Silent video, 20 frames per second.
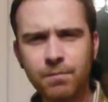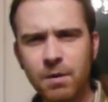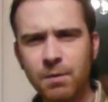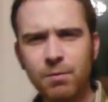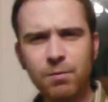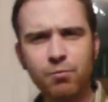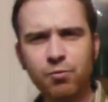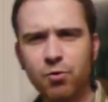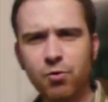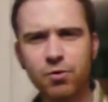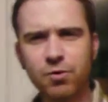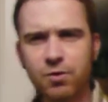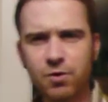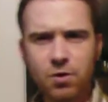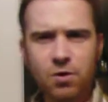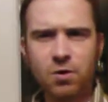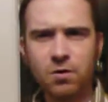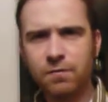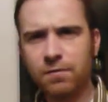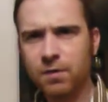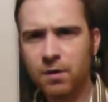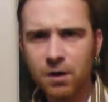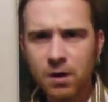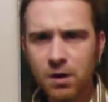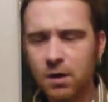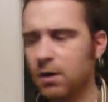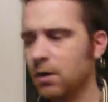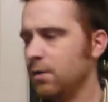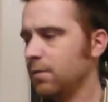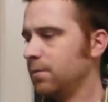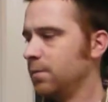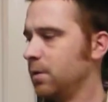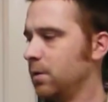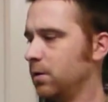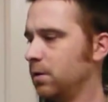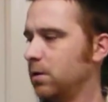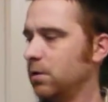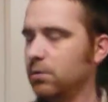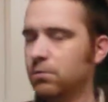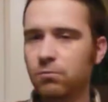maybe brewers that kind of
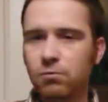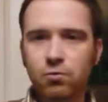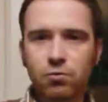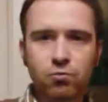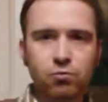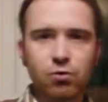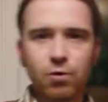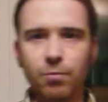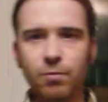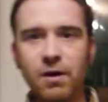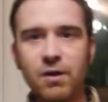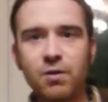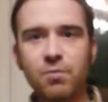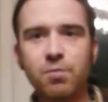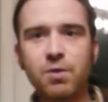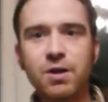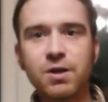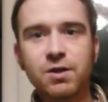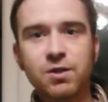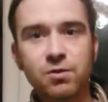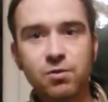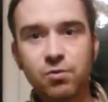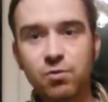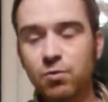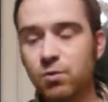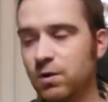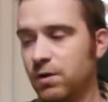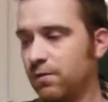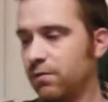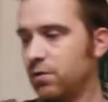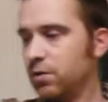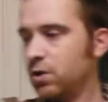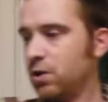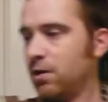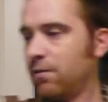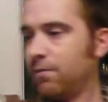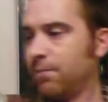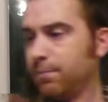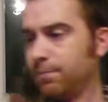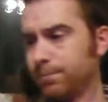jump around the place and do different
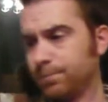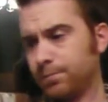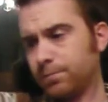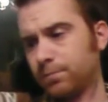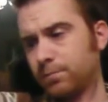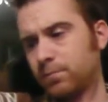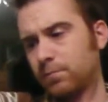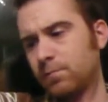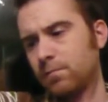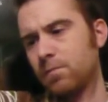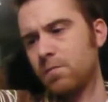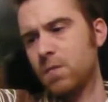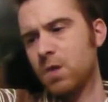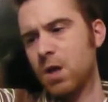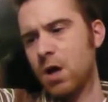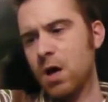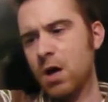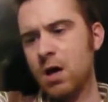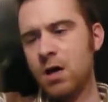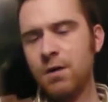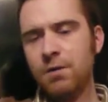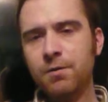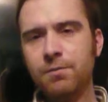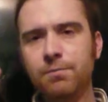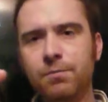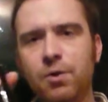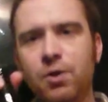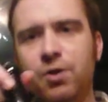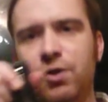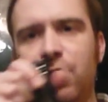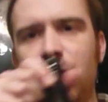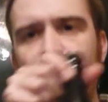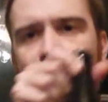stuff. Nice